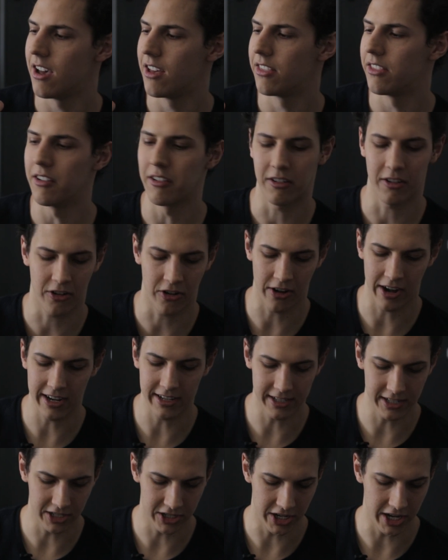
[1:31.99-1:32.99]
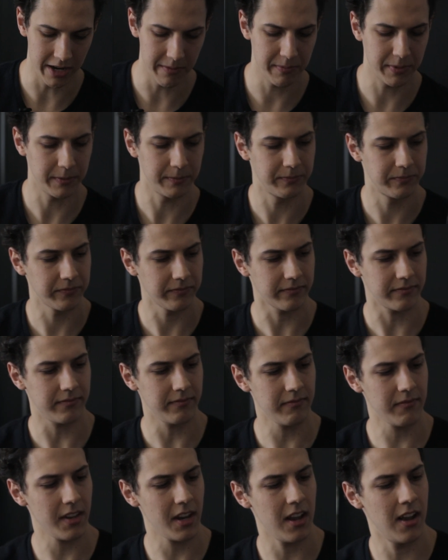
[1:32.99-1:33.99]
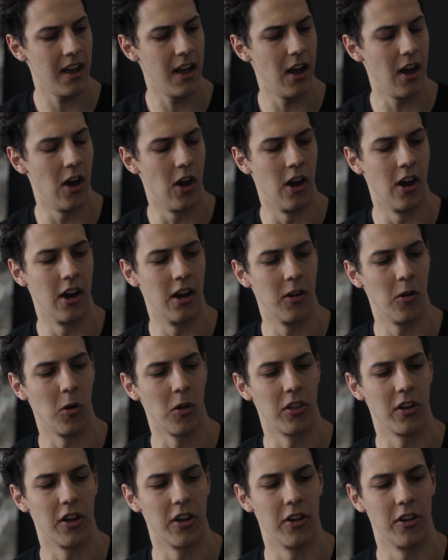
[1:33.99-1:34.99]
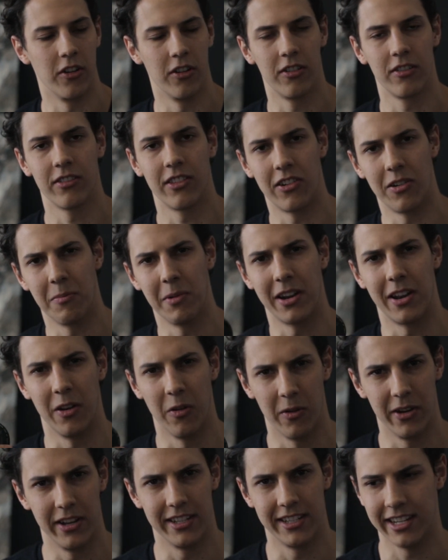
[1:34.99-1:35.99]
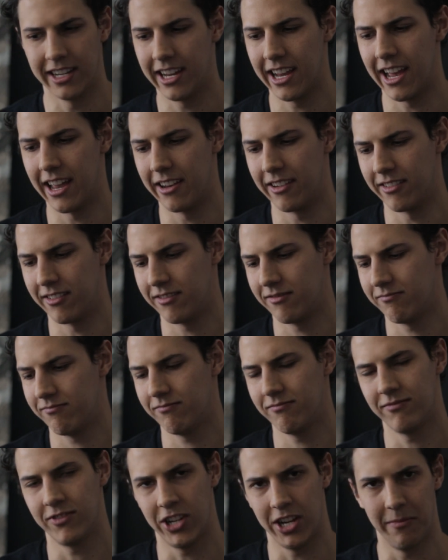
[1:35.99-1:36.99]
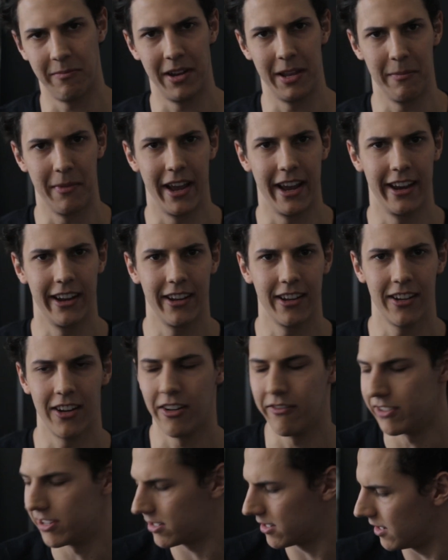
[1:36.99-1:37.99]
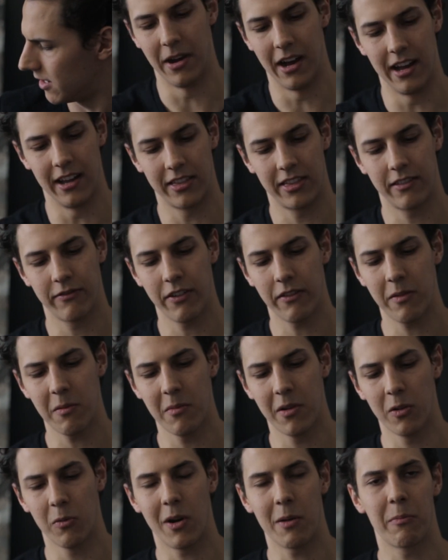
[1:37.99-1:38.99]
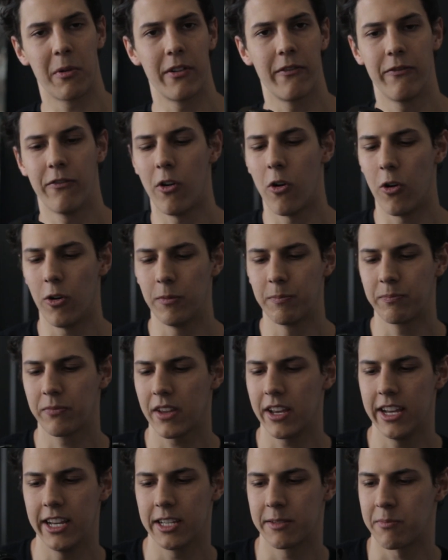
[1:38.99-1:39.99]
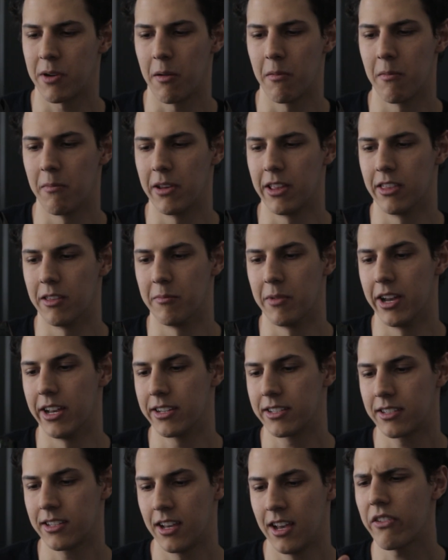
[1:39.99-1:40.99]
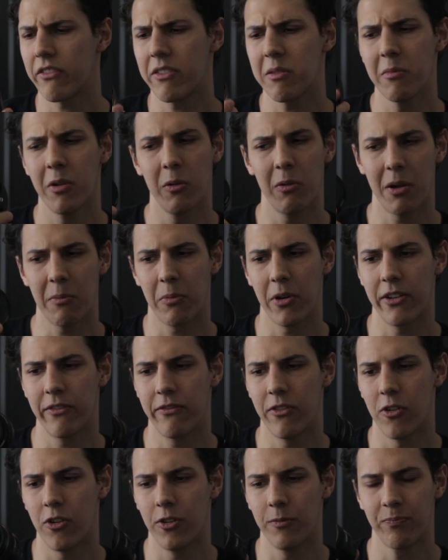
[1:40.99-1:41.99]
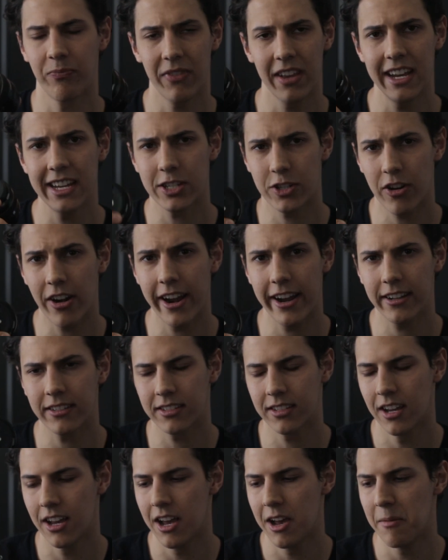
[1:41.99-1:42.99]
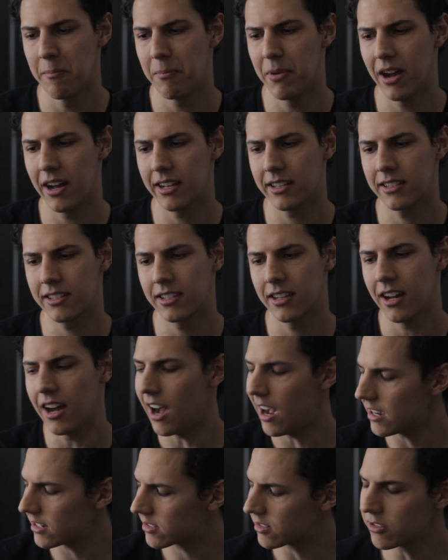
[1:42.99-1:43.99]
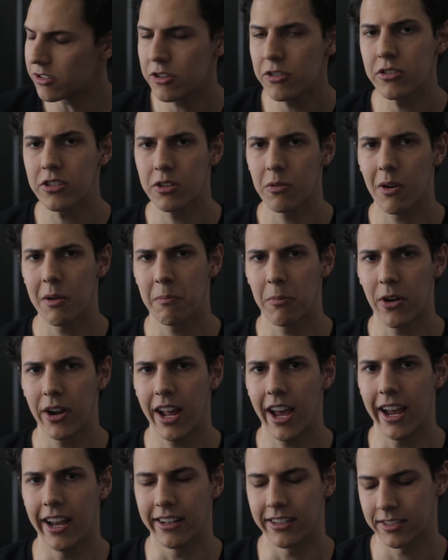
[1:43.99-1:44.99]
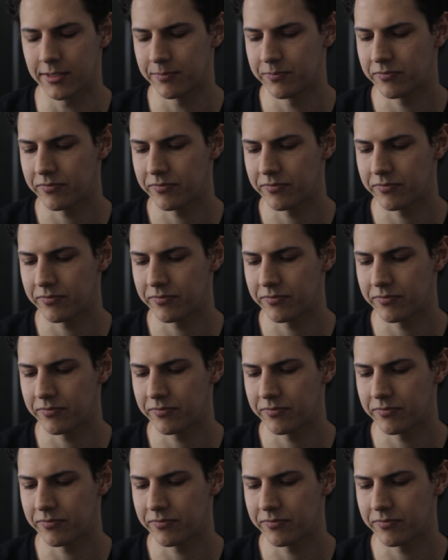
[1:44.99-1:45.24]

They're crazy cheap, although they're a bit noisy and cheaply made, obviously. But the 50mm 1.4 is probably the best. 50mm 1.4 is great, but I still use the 1.8.